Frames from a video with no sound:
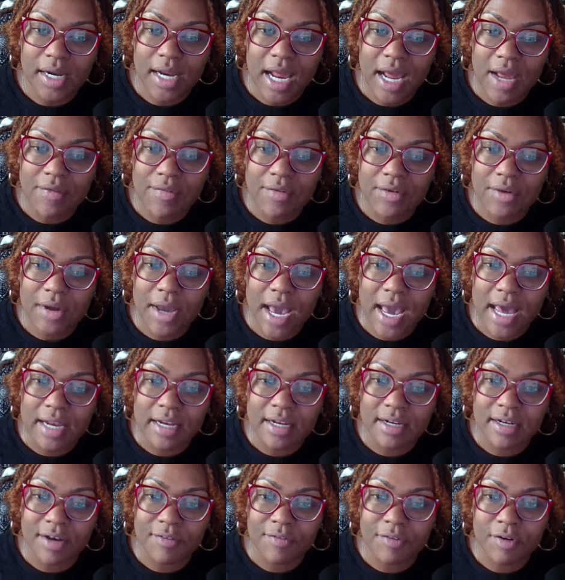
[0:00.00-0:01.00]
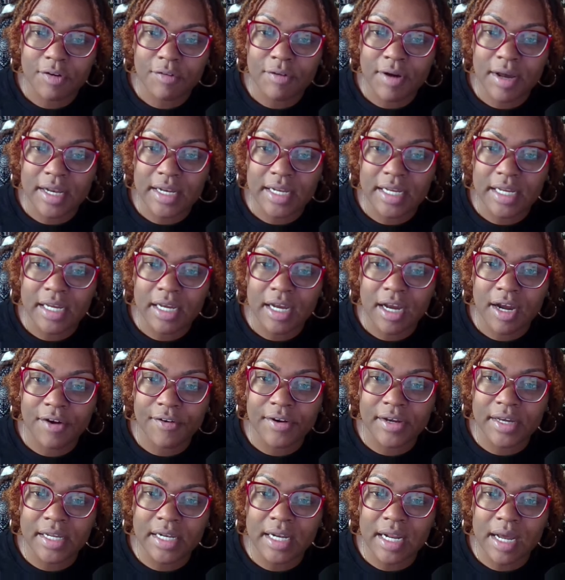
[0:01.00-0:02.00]
Have you had enough already?
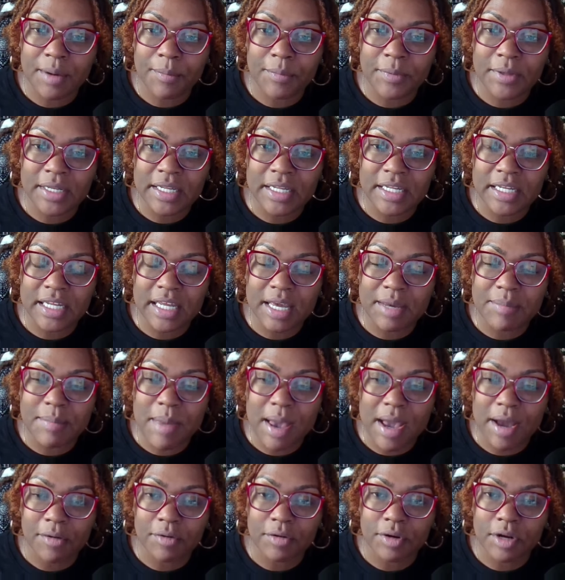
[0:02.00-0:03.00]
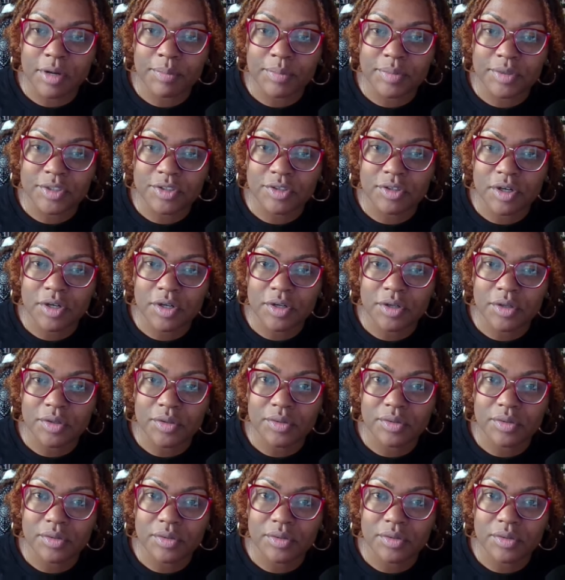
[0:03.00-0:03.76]
Hurry it up. We need to get back on our patrol.